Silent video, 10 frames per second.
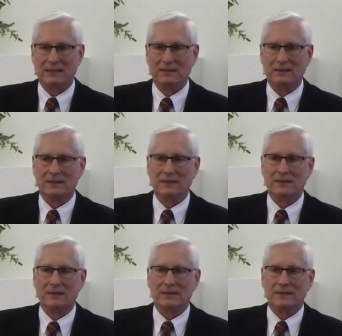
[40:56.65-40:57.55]

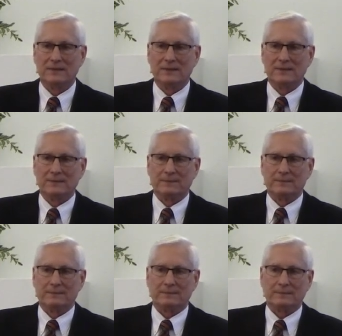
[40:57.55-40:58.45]

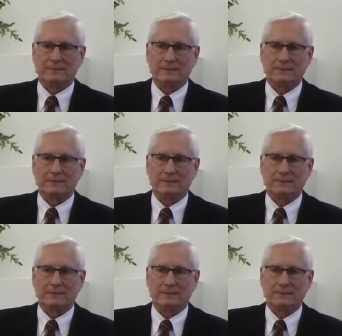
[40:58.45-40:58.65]
No one is speaking in this clip.